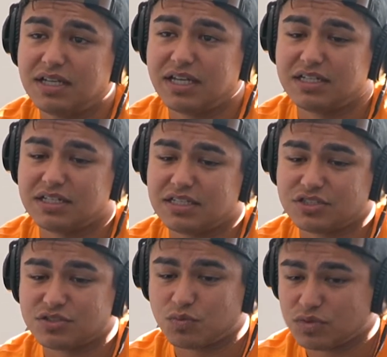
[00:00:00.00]
and it
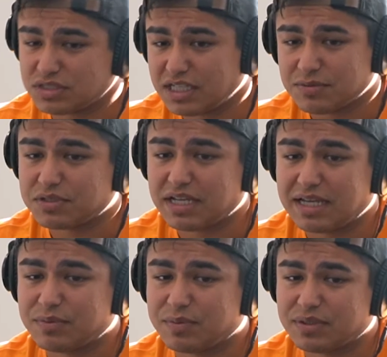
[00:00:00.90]
just wasn't able to happen.